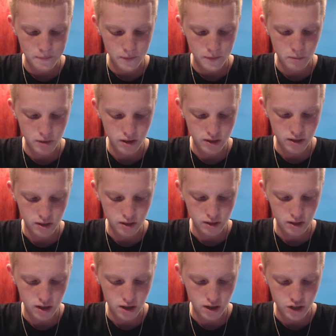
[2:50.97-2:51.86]
because our
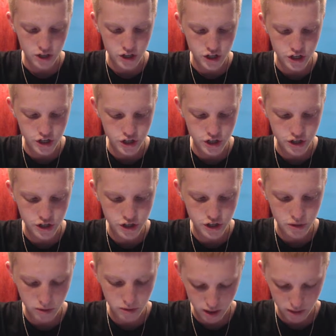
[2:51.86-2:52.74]
log should
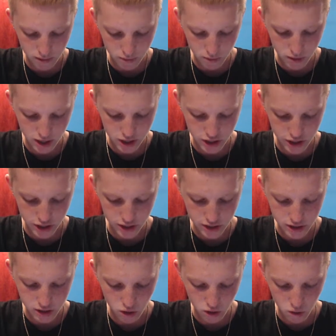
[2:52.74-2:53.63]
do enough. We're actually gonna,
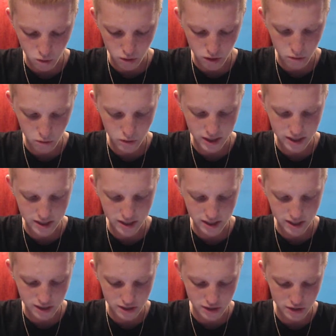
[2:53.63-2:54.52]
oh, we're
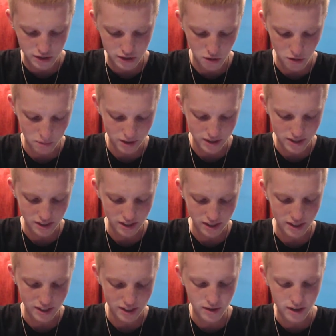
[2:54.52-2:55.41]
wasting so much
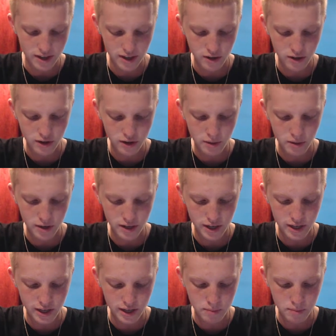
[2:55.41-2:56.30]
elixir right now. Okay, we're
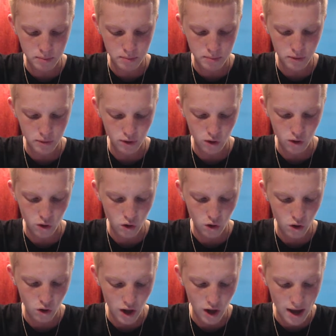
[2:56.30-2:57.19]
gonna get both,
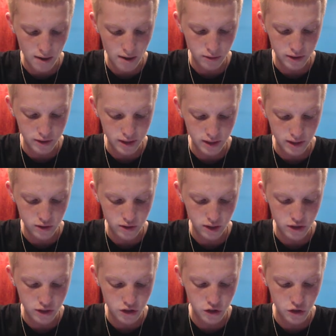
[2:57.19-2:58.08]
all, everything. So
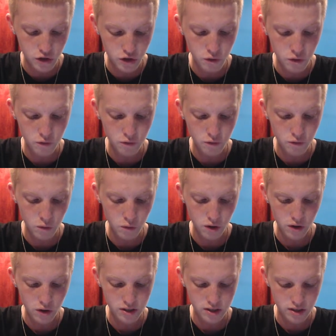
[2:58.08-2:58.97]
that's 2,
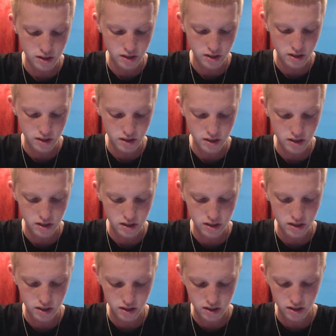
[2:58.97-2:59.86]
4,
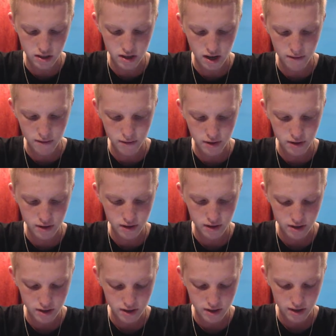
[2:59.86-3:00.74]
6, 7,
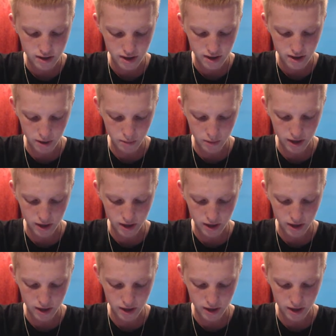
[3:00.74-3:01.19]
and we